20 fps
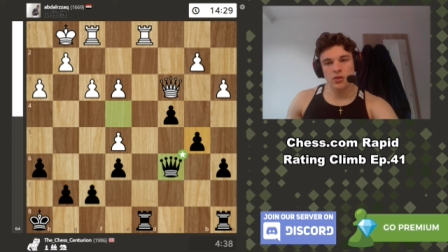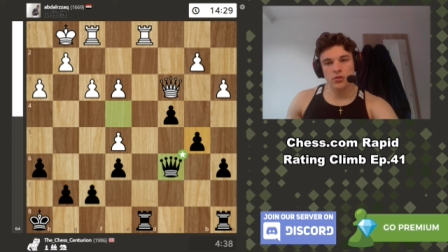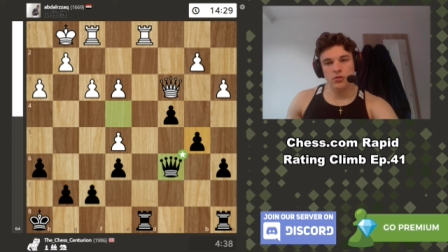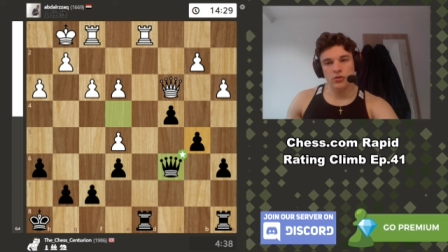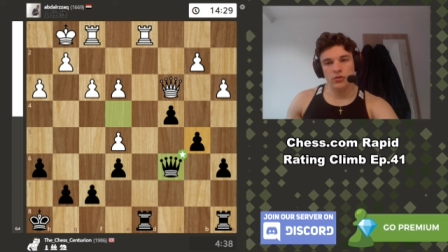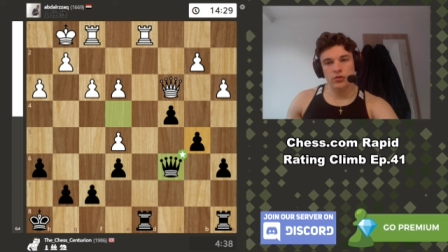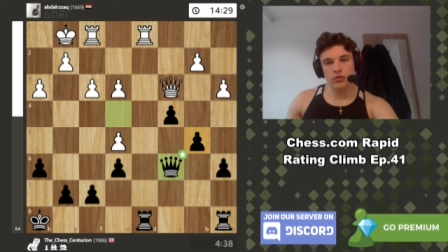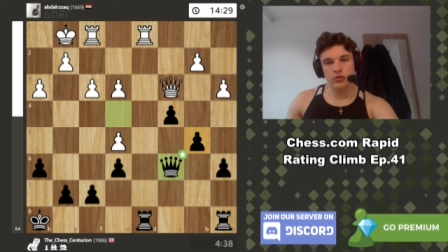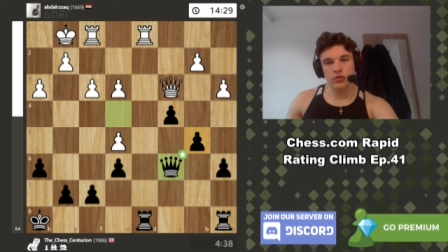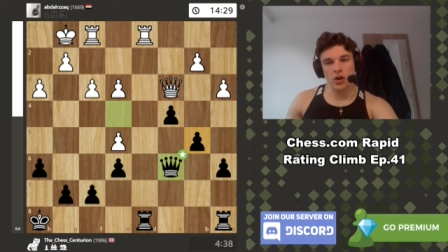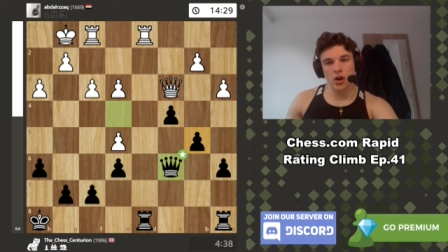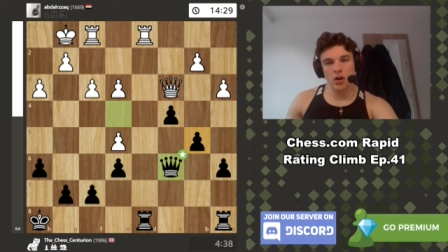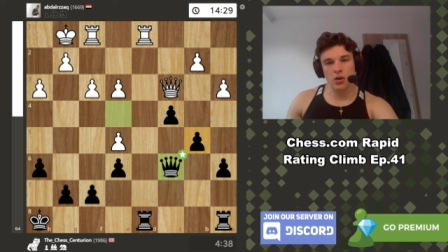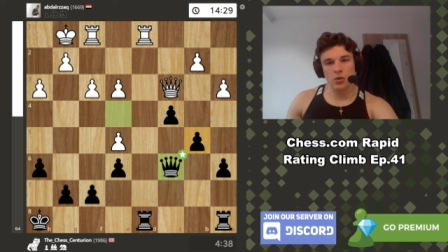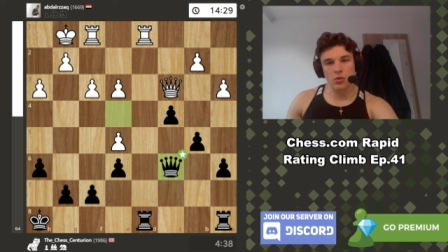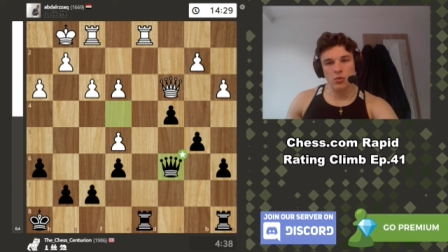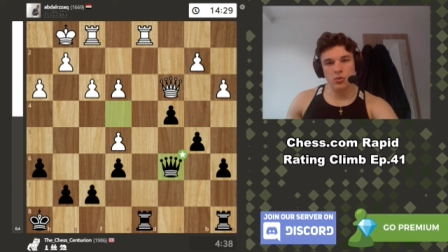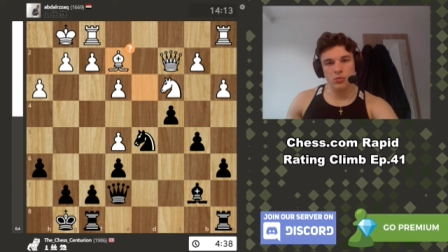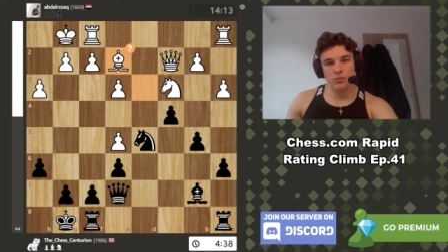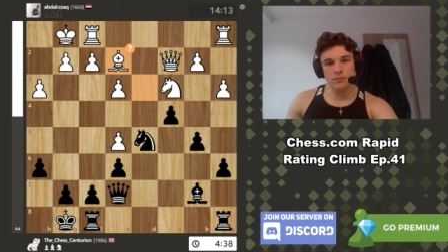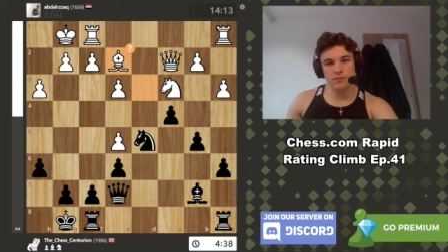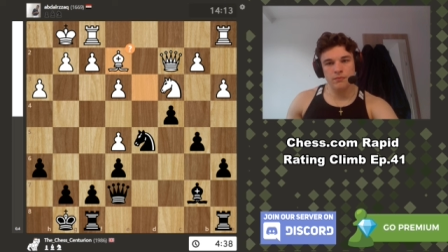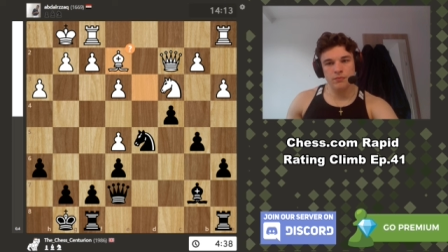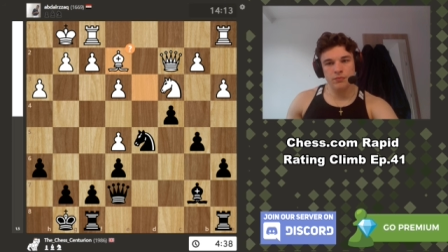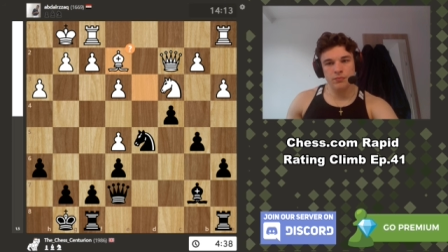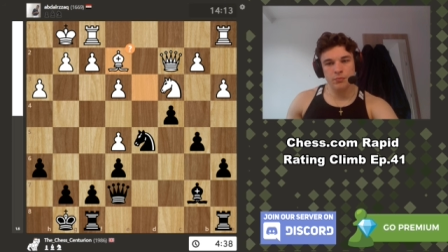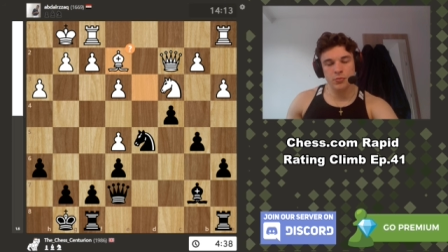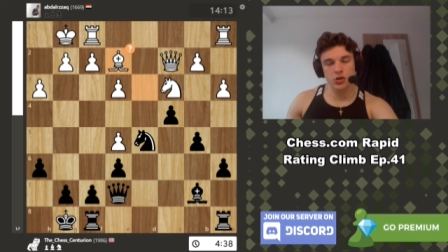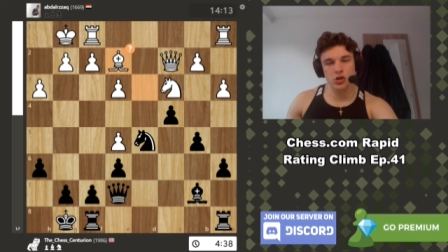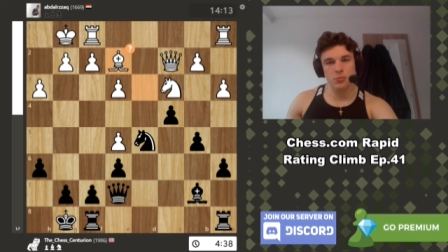So,
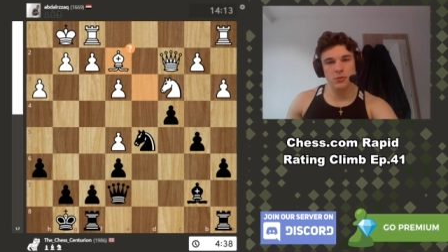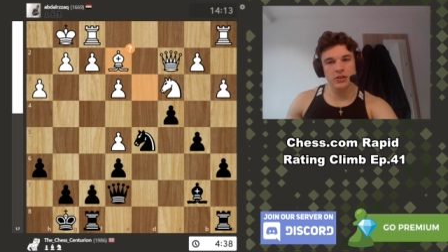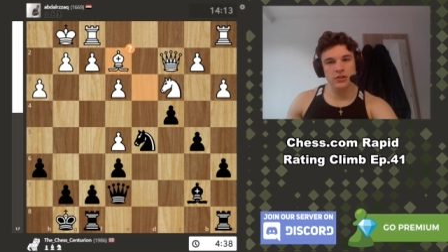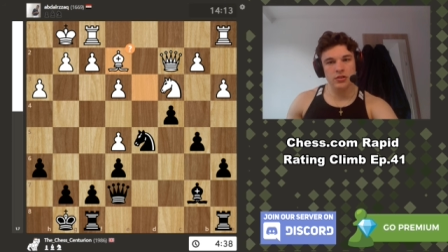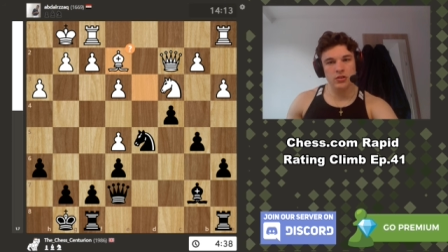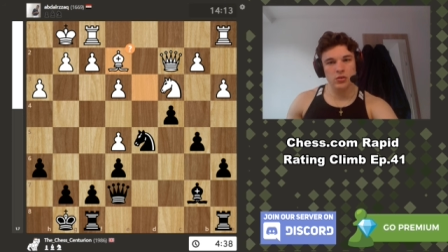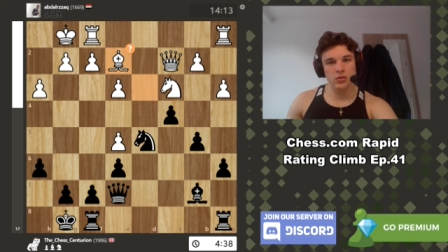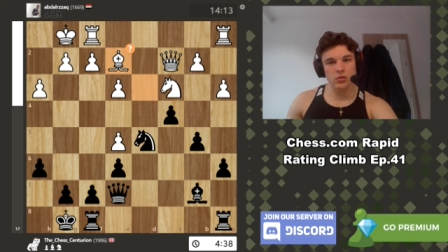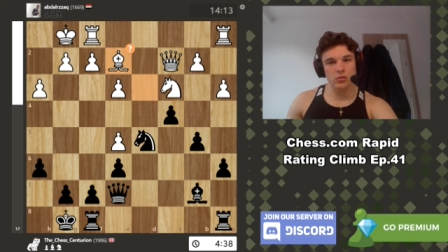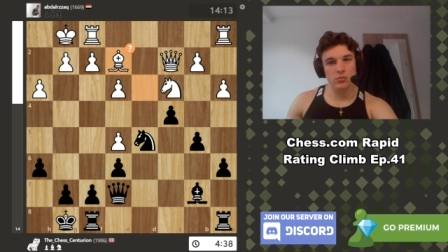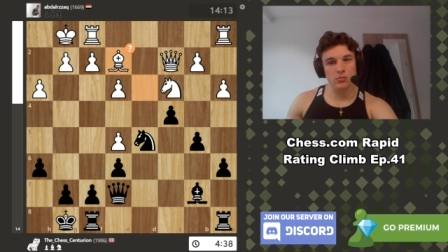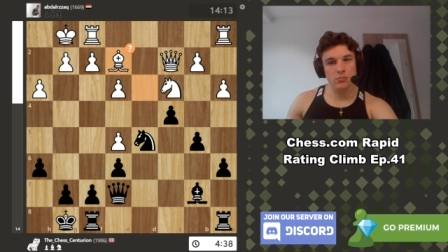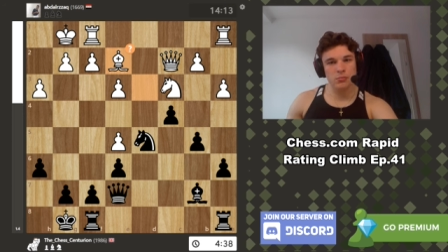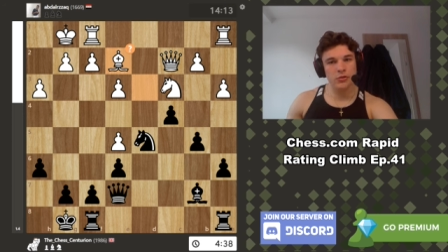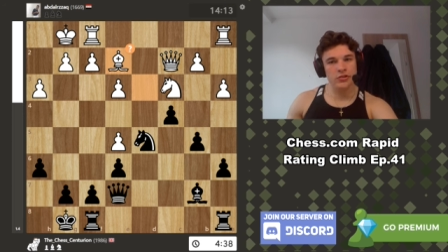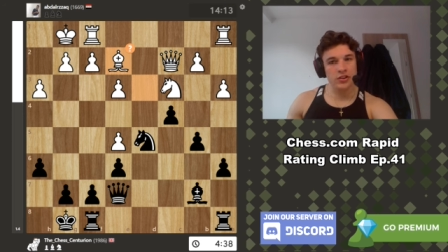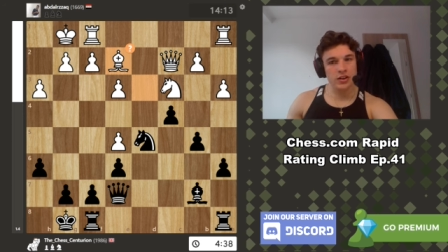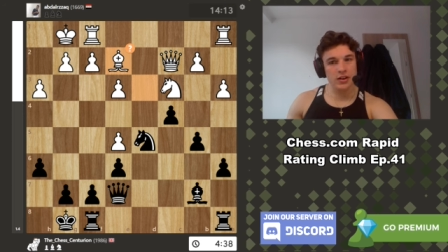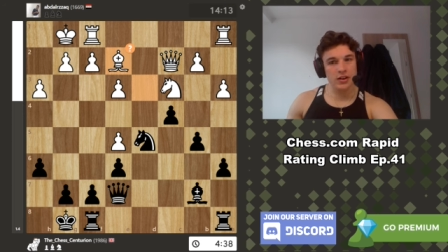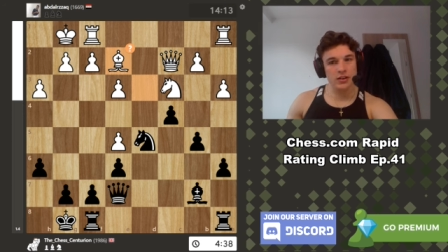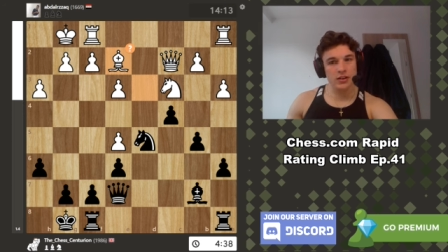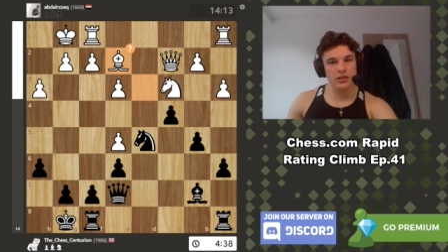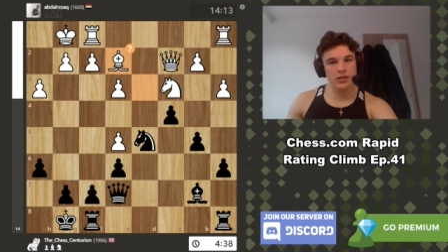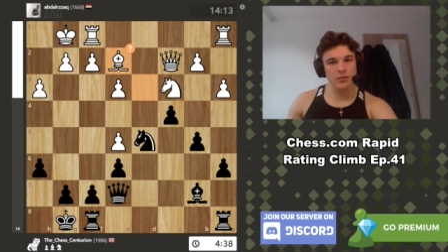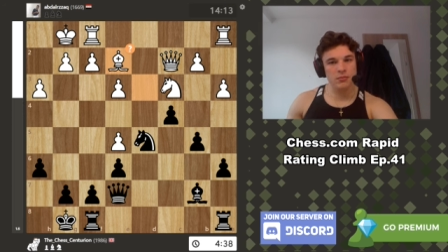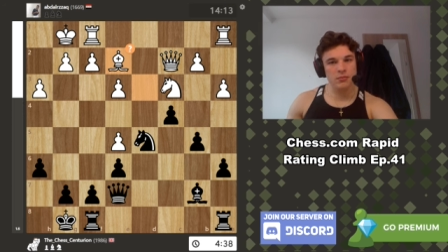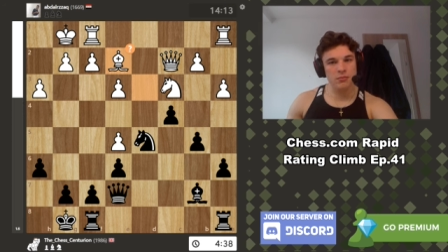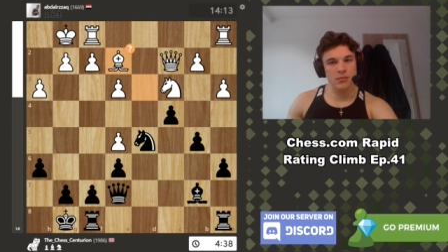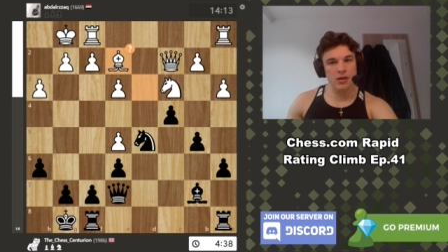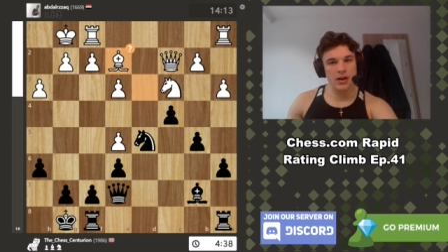bishop e two, mistake.
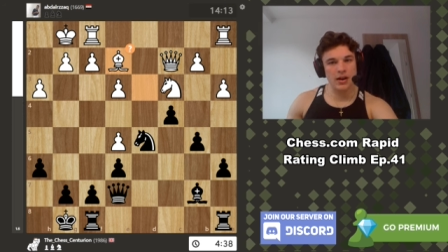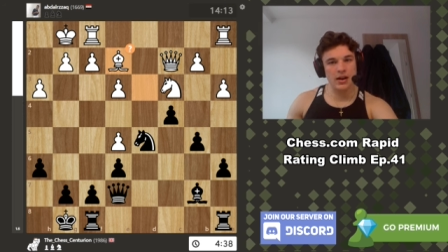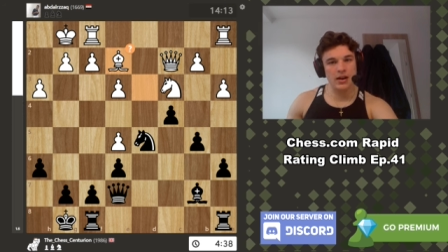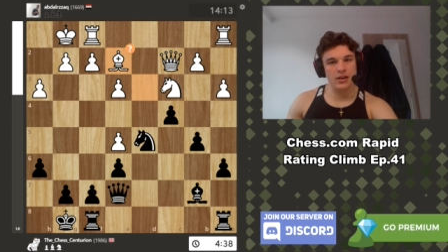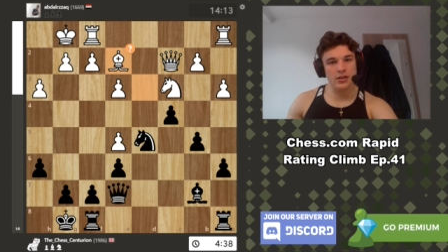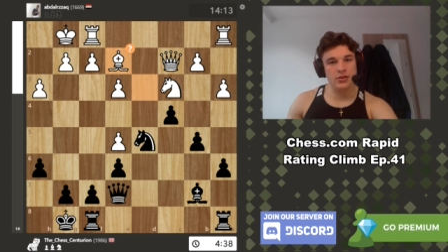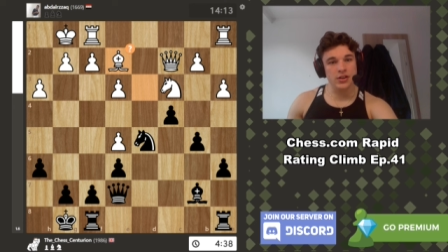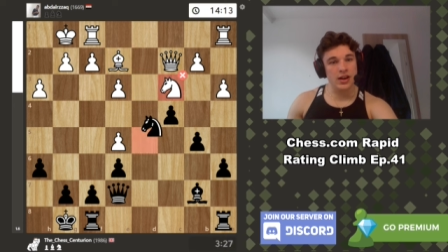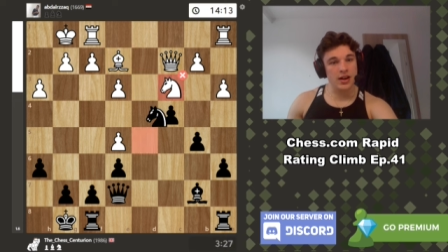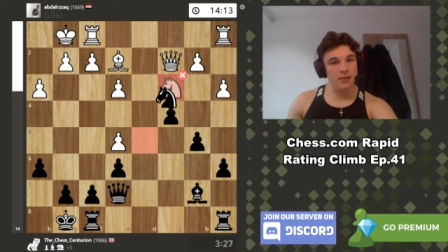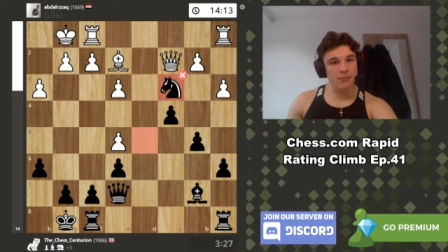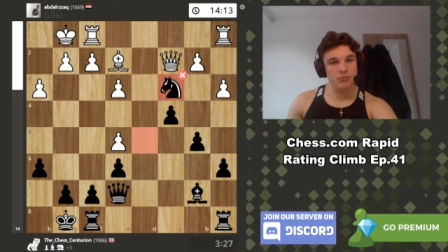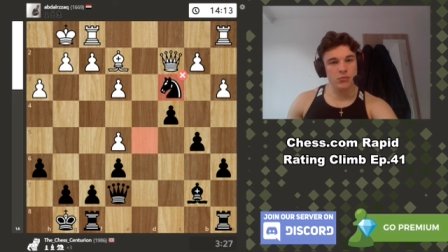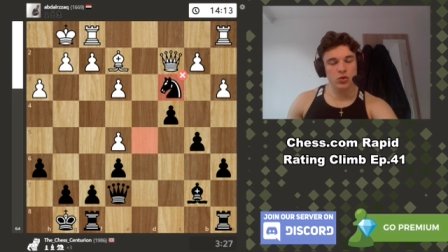And yeah,